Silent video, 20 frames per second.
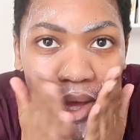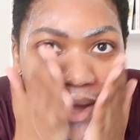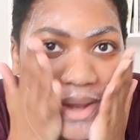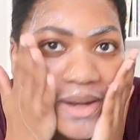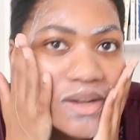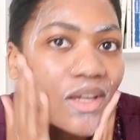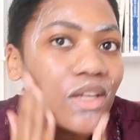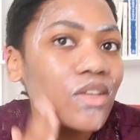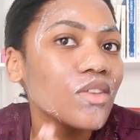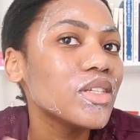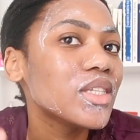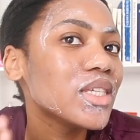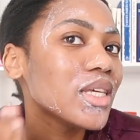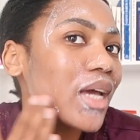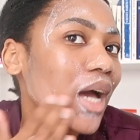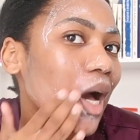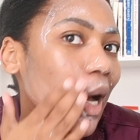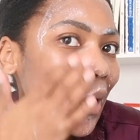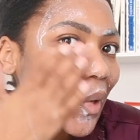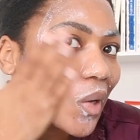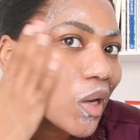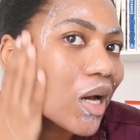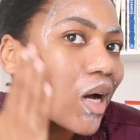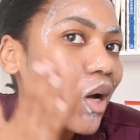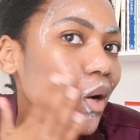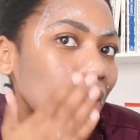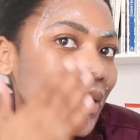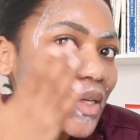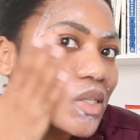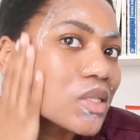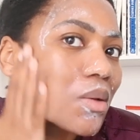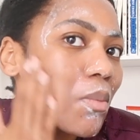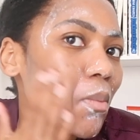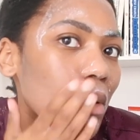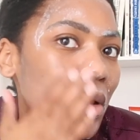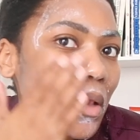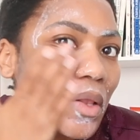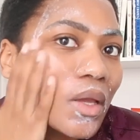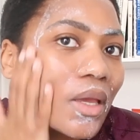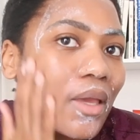And can you see how now it is a
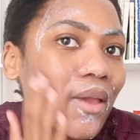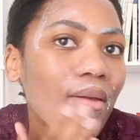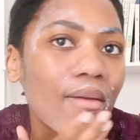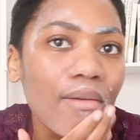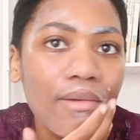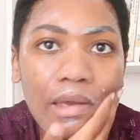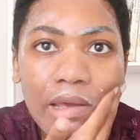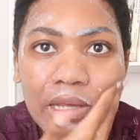milky